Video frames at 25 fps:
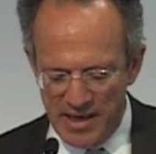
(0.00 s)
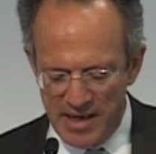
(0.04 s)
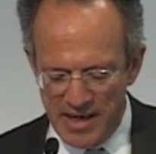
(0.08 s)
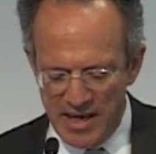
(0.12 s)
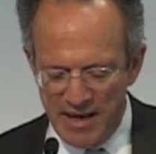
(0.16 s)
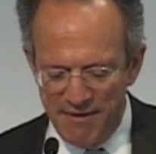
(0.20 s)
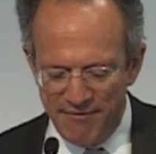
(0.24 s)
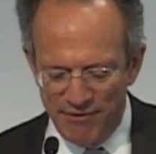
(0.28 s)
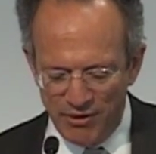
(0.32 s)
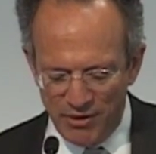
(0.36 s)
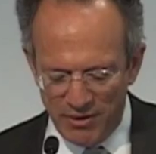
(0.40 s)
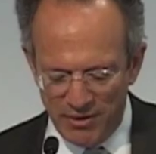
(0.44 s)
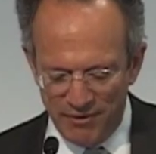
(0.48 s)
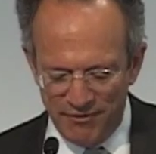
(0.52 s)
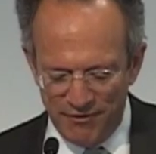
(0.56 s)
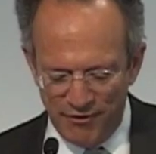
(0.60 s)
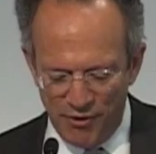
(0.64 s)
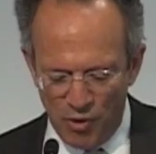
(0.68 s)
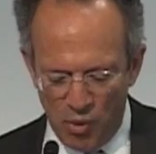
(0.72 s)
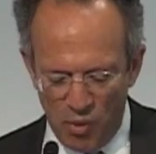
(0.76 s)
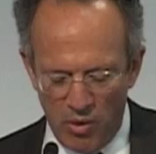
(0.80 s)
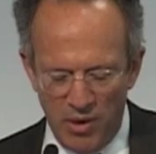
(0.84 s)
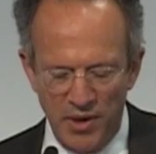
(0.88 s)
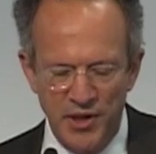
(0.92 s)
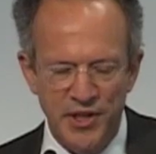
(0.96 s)
evil
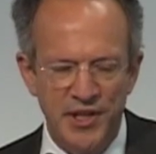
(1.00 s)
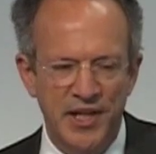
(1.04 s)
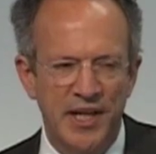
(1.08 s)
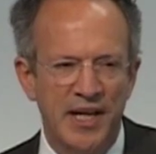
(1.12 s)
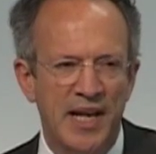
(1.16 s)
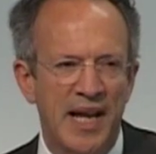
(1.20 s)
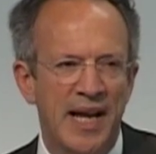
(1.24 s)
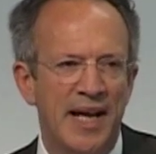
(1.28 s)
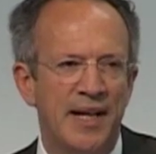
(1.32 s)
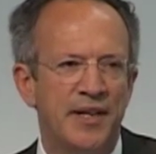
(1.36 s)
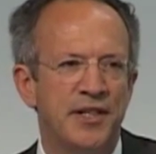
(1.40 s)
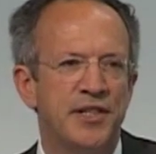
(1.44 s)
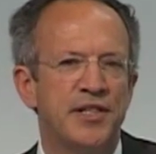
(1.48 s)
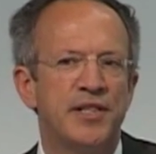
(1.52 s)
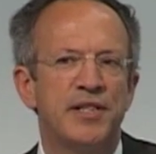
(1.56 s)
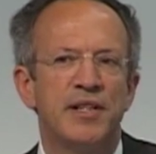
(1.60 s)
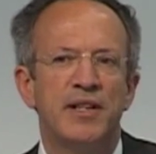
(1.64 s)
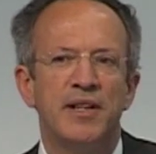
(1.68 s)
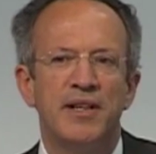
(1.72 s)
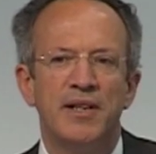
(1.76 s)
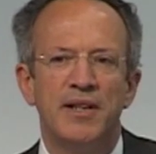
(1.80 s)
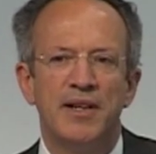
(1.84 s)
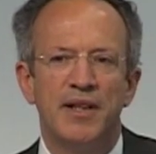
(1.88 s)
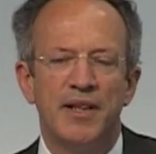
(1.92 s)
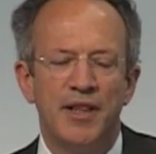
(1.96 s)
force against
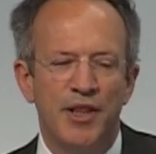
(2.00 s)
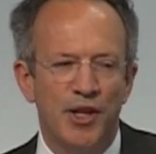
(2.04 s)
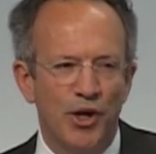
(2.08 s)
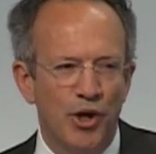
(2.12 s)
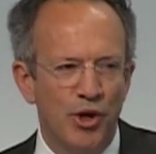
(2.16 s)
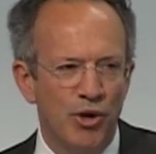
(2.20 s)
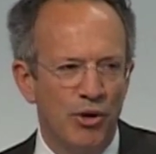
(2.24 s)
the